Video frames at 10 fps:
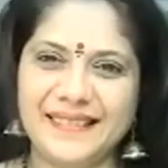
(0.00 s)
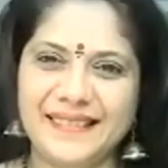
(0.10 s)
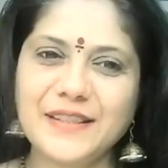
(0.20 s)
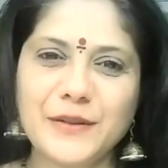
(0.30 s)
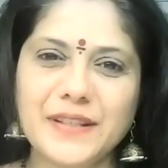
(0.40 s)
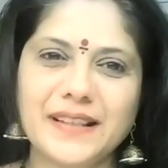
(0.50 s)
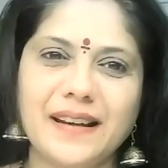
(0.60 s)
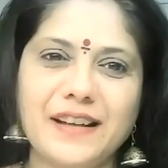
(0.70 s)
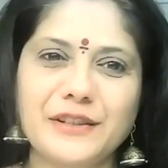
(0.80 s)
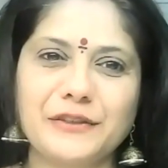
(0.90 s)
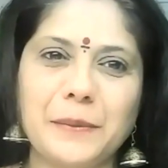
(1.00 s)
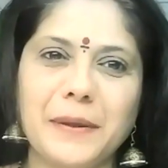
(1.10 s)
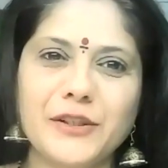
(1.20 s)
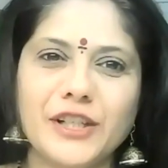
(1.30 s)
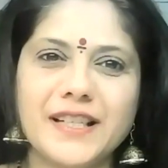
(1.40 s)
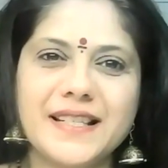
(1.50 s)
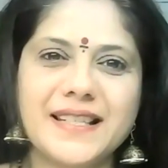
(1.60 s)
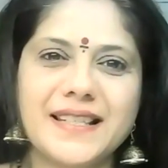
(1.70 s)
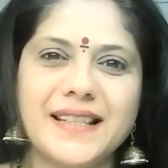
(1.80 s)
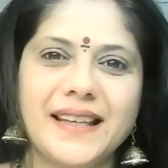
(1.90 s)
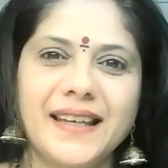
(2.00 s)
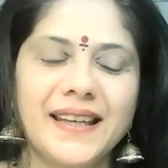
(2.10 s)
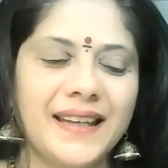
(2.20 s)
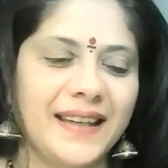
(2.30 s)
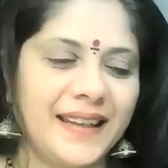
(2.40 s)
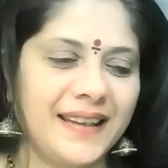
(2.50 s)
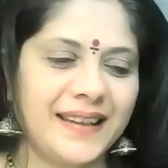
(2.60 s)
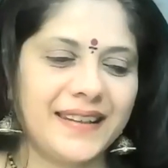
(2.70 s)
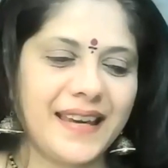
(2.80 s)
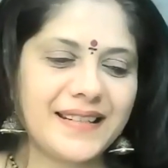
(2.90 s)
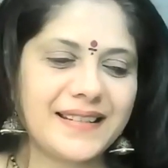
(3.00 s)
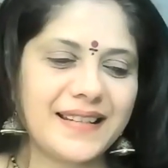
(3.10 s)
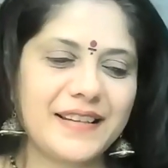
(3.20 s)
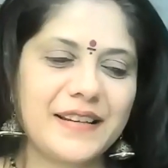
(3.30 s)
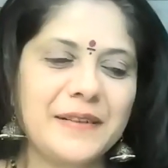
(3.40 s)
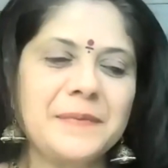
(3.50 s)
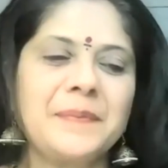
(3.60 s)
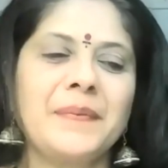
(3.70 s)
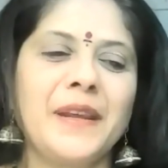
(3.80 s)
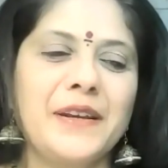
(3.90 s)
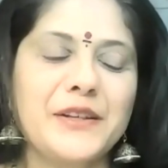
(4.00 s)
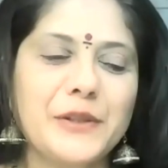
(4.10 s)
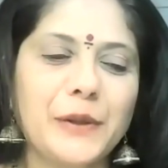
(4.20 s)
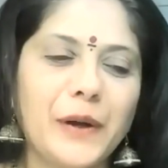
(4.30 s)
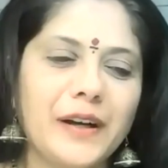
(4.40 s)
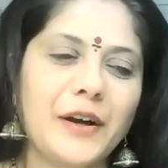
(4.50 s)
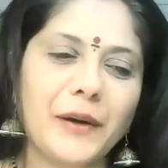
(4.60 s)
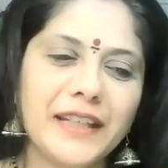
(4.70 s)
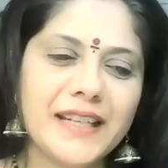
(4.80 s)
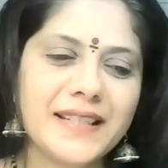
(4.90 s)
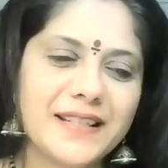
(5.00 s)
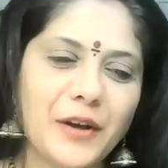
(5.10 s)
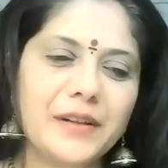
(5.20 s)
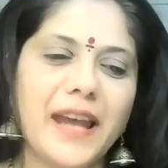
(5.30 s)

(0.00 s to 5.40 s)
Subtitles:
Yes, this is the last of our pictures. Yes, so audience,